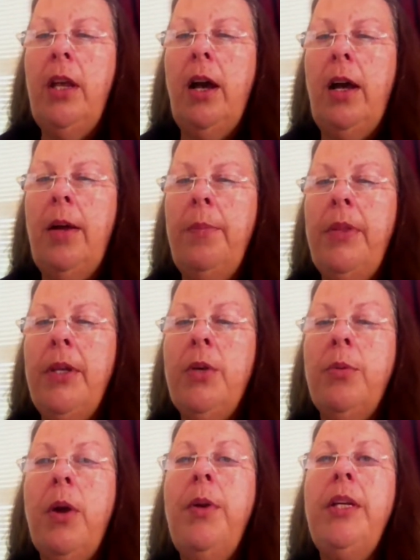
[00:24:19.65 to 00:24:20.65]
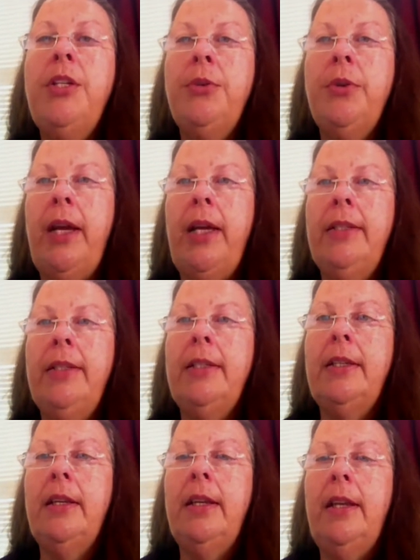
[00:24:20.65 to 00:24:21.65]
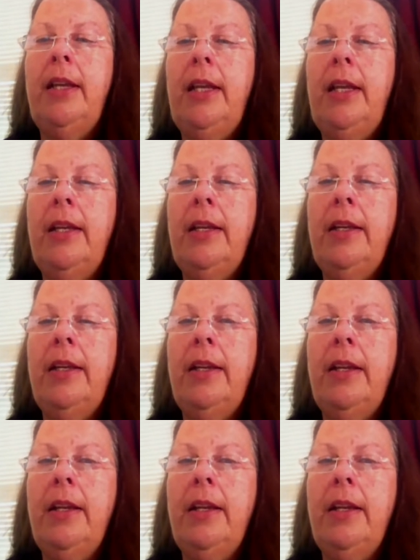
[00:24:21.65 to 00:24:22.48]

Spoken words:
the growing trend in